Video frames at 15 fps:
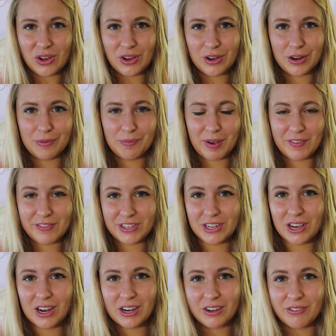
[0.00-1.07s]
on my
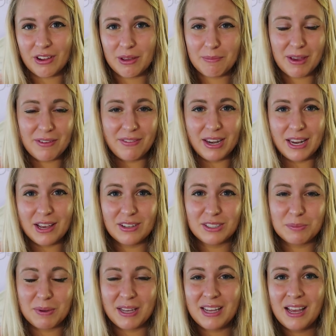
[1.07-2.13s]
photography and my
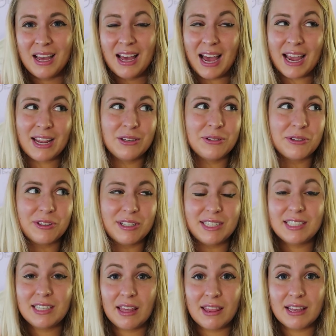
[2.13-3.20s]
videos, but I can totally
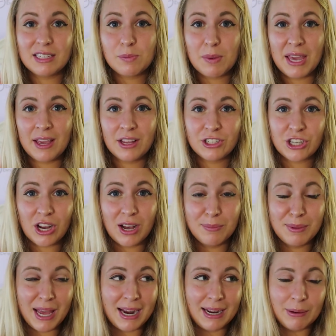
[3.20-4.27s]
see this being a
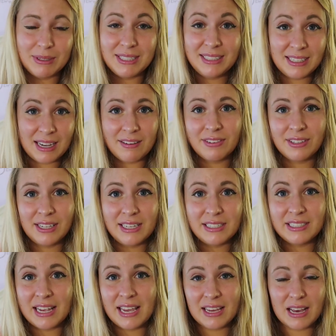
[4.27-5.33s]
job that I would definitely
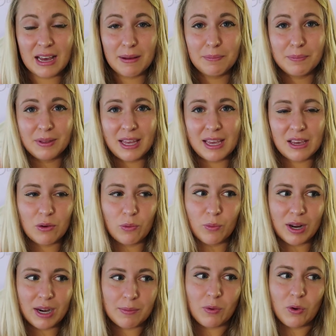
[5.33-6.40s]
take up like
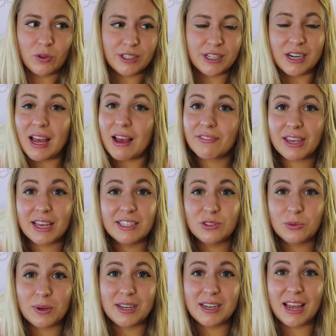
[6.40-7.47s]
when I'm older and have
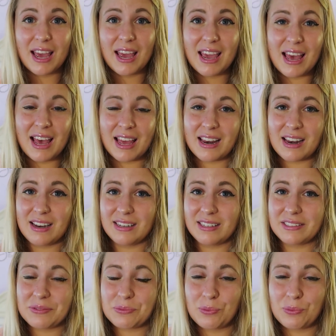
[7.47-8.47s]
kids one day and